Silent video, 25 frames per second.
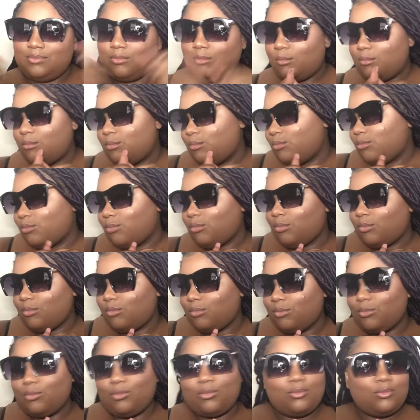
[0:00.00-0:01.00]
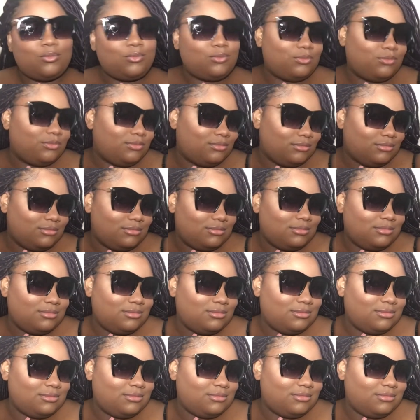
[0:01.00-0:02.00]
with me
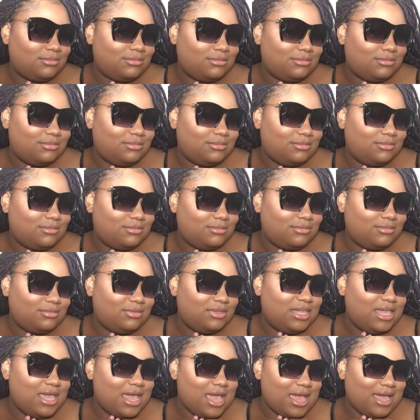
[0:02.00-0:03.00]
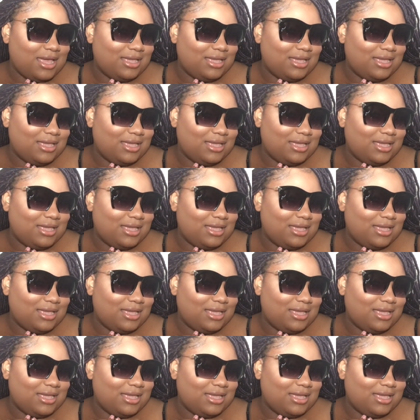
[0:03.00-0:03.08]
and wanted